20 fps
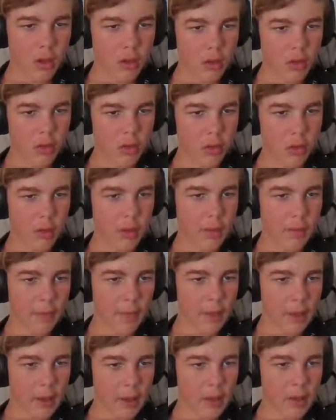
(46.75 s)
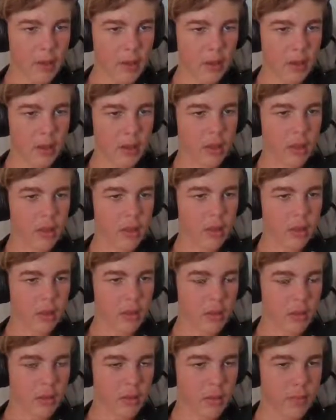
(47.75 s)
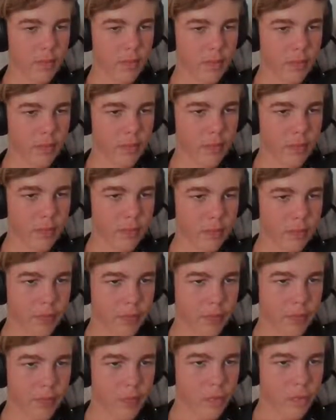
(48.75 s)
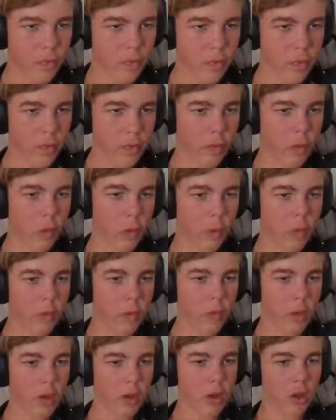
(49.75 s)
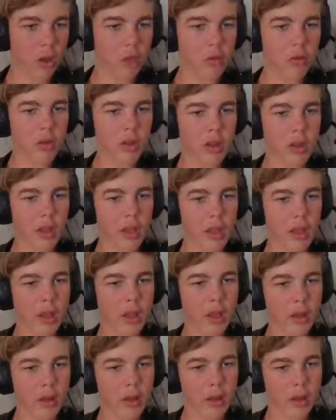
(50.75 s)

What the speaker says: So, when flag clicked, of course we want to go to there.